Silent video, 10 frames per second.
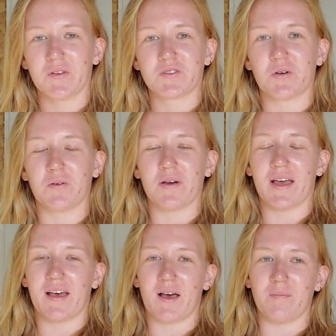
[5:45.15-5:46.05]
So
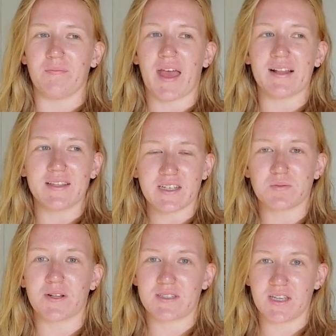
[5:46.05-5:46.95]
at least
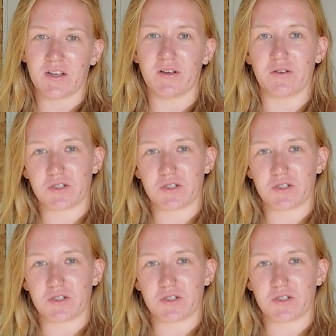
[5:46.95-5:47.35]
once a year you